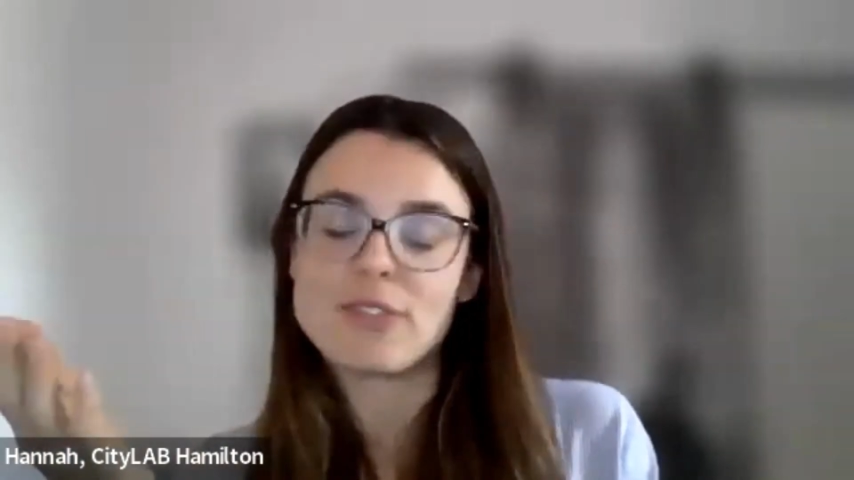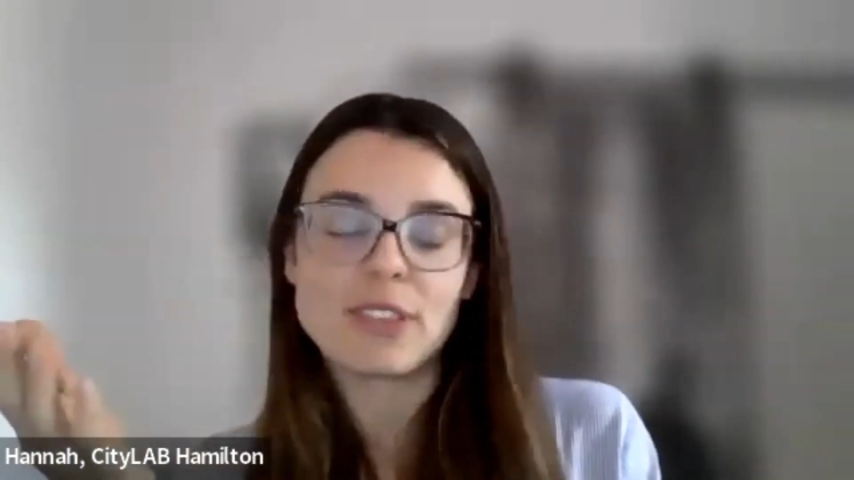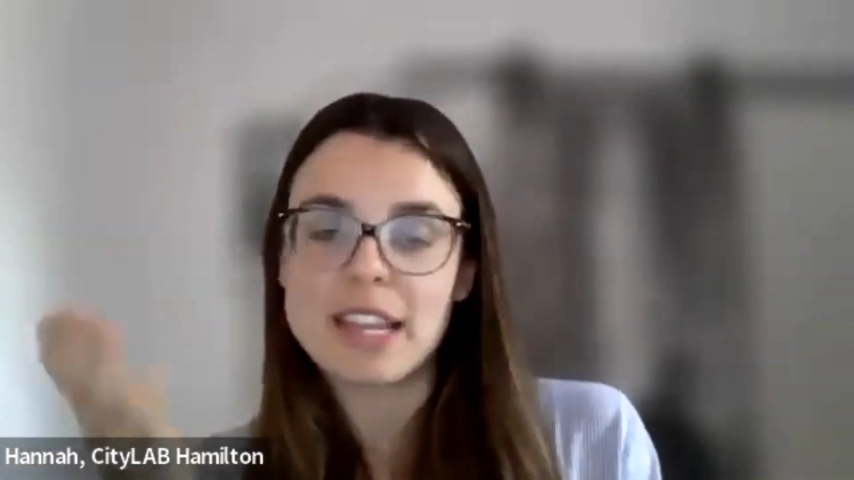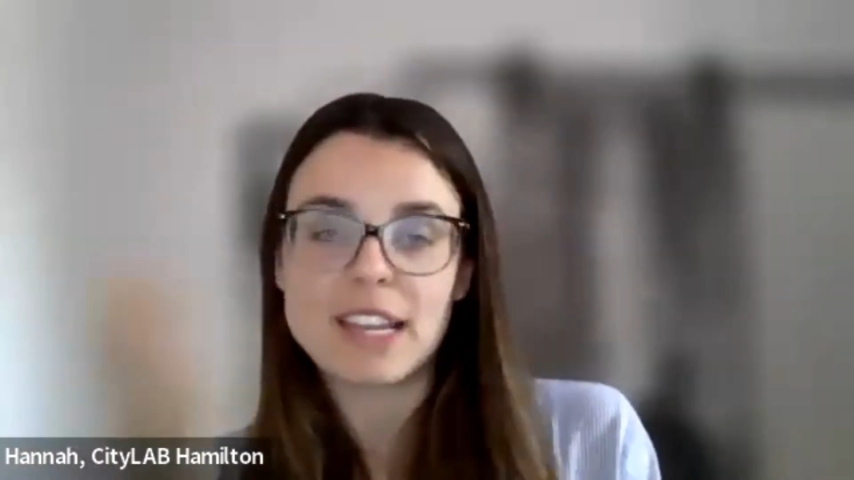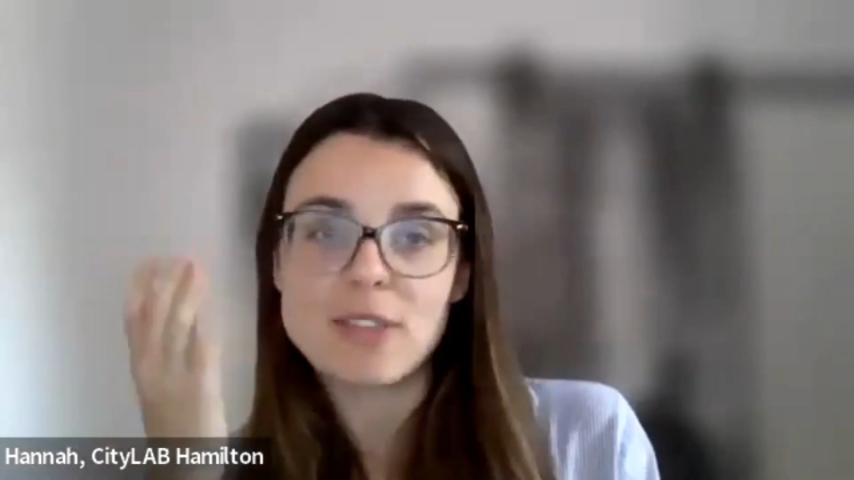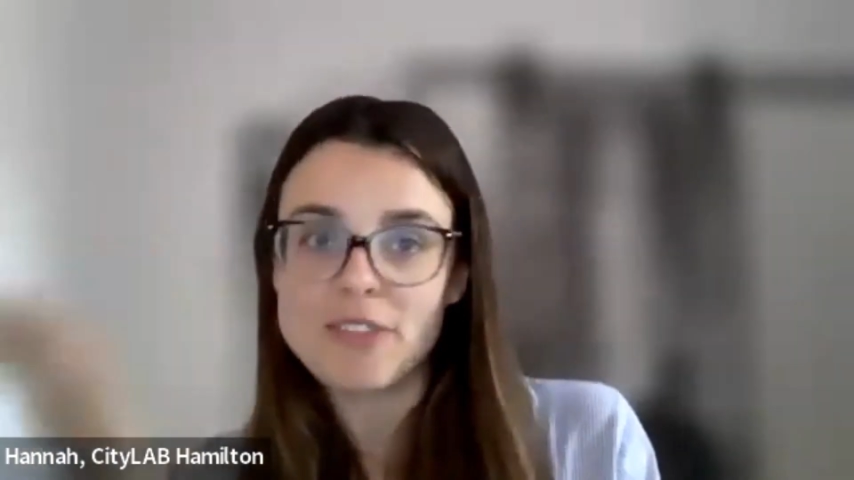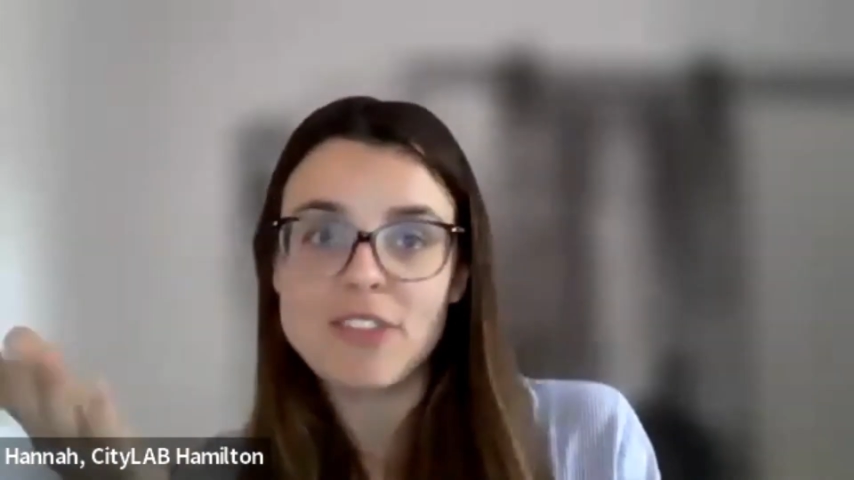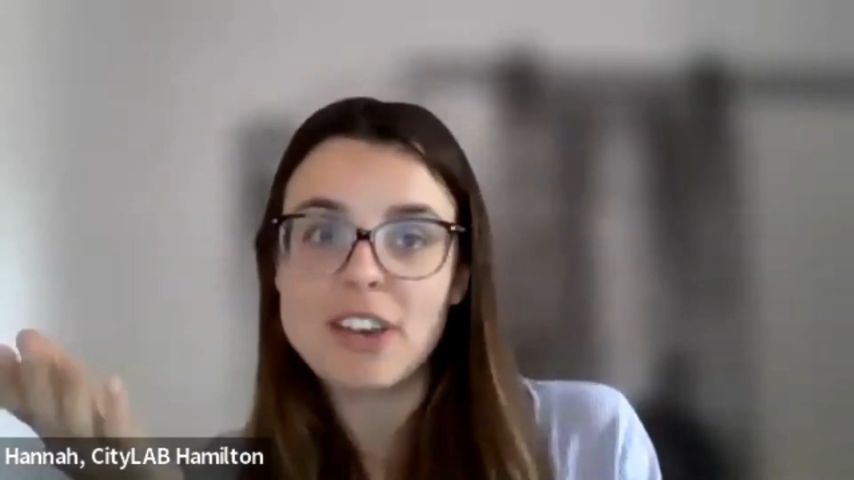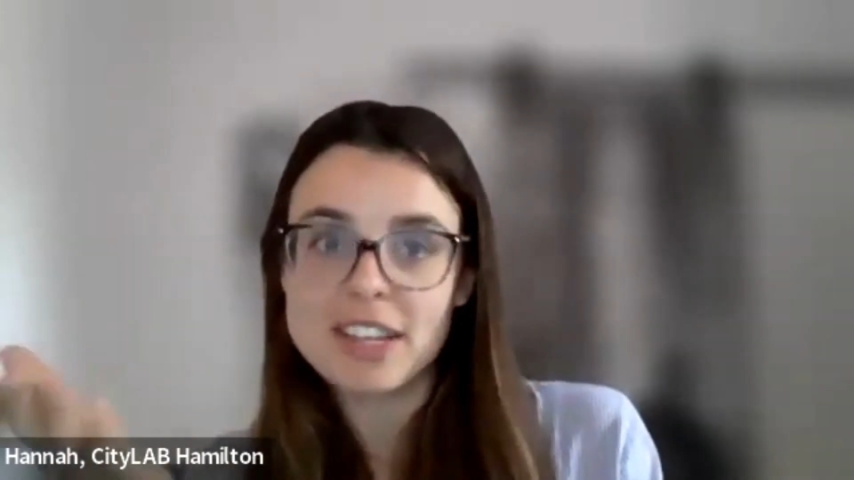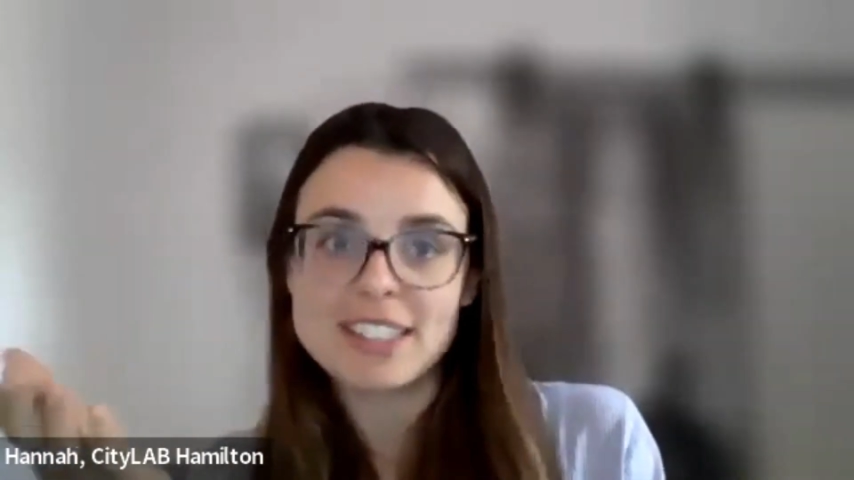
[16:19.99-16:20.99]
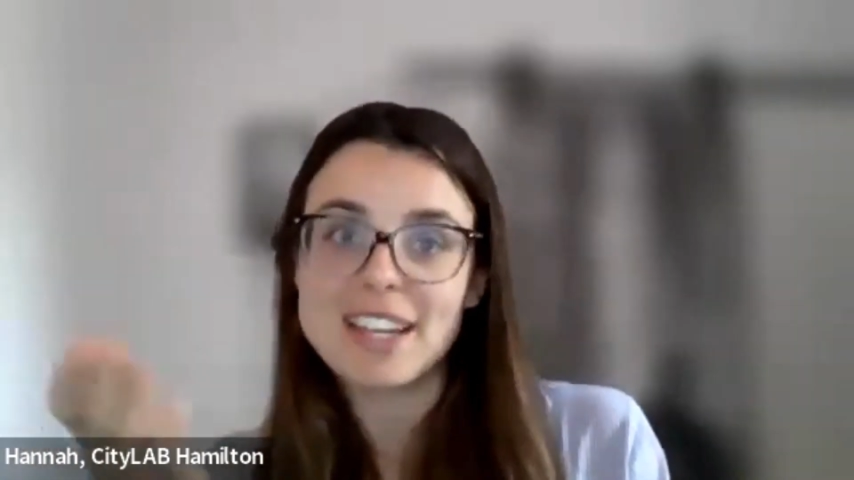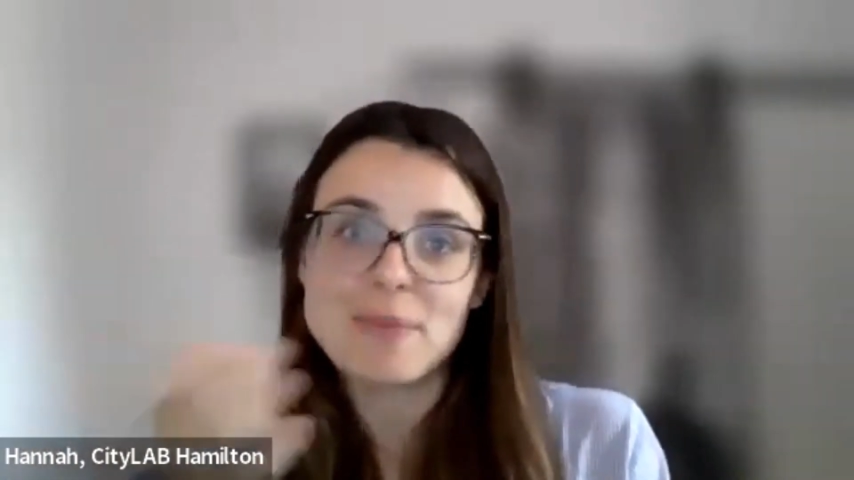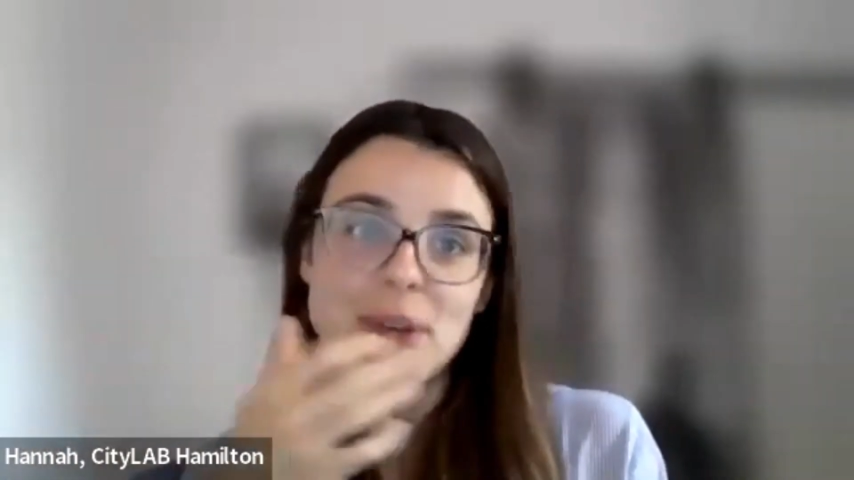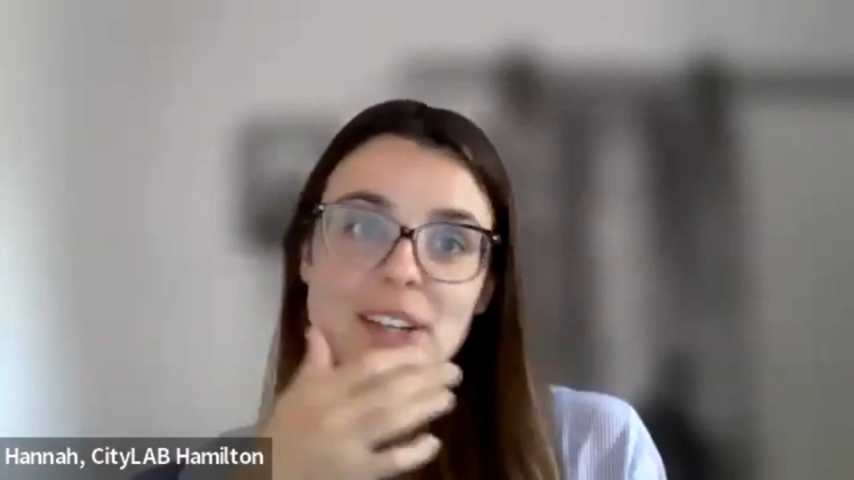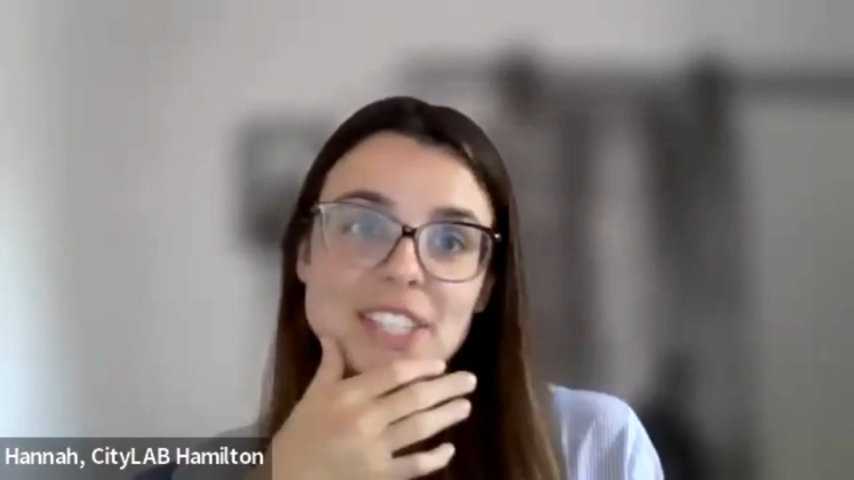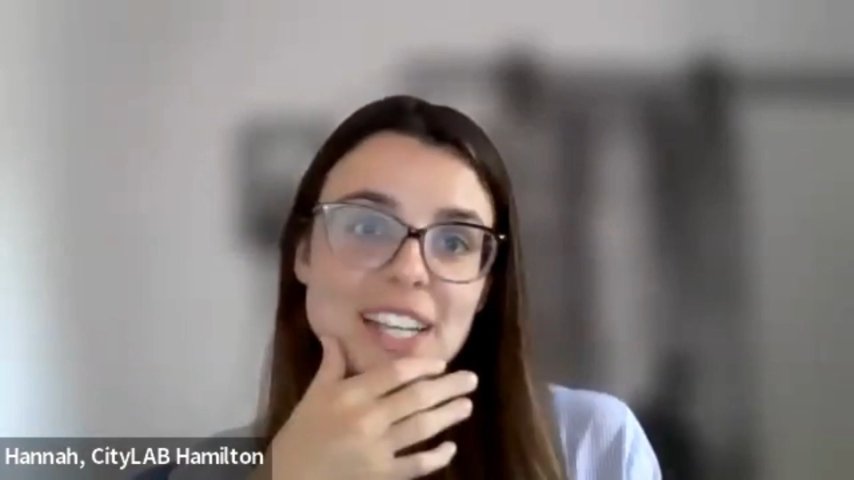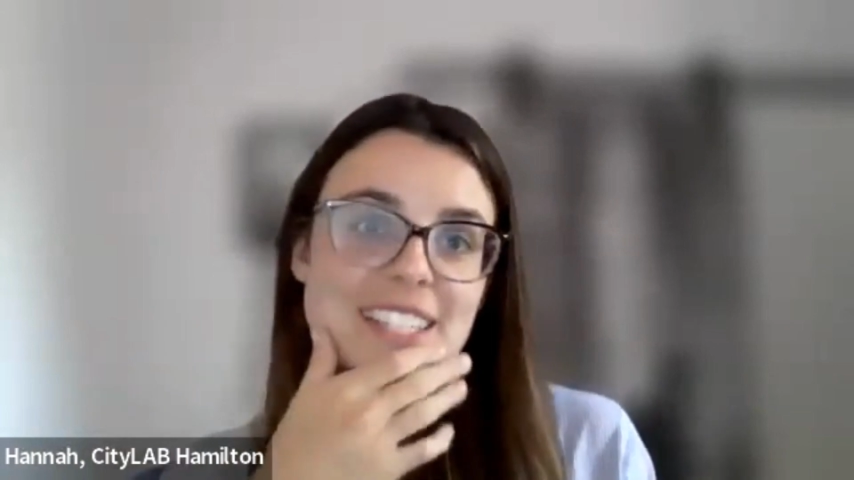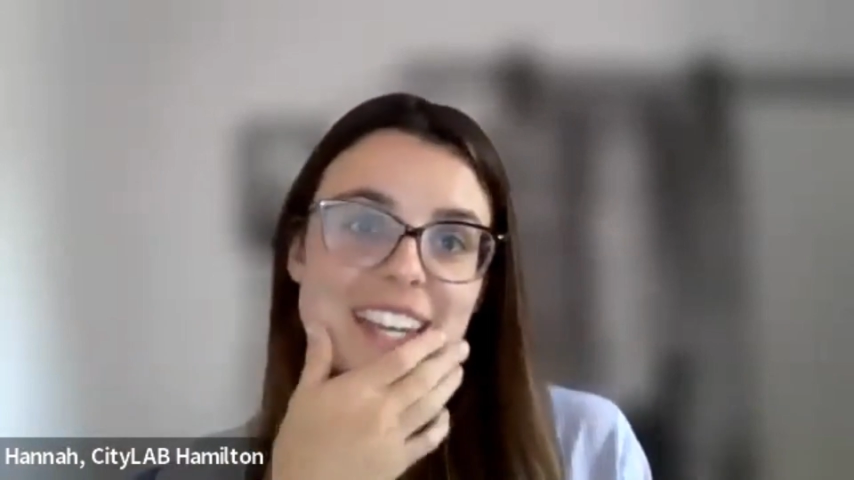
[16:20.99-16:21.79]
like a very exciting project,